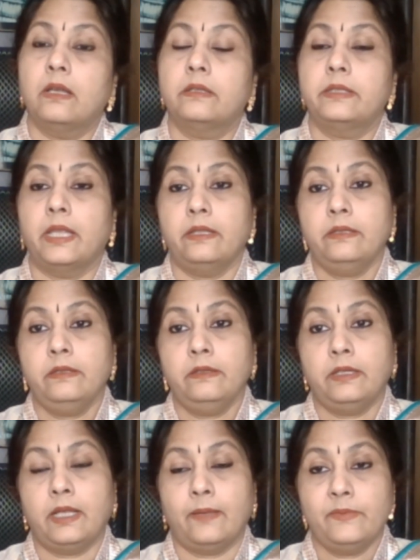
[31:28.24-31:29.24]

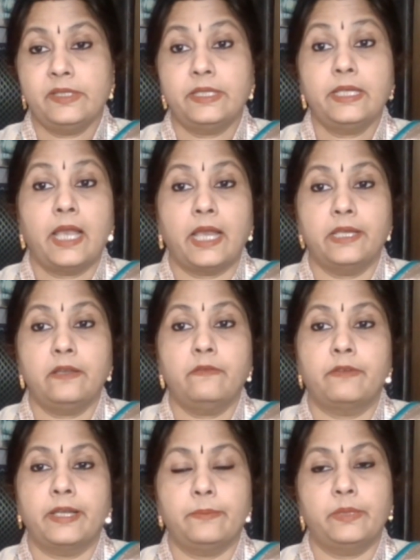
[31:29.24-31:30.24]
then comes the higher
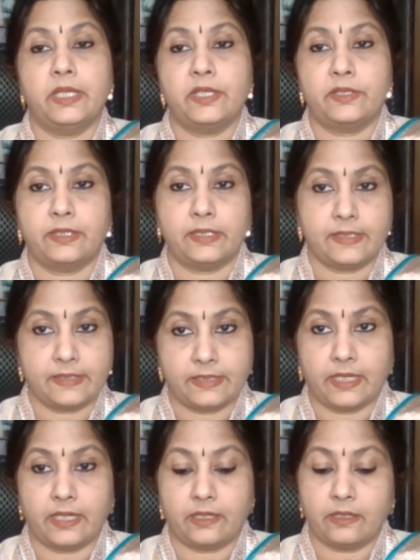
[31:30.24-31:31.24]
vibrational
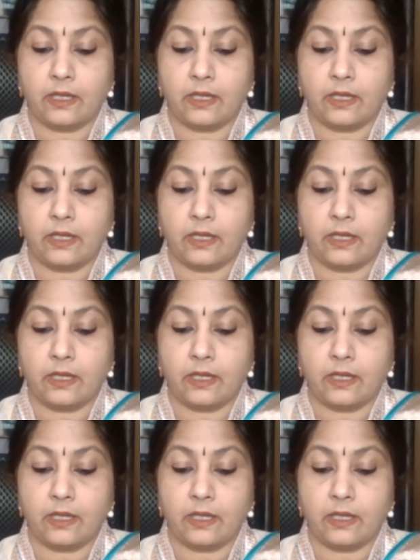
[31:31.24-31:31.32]
state.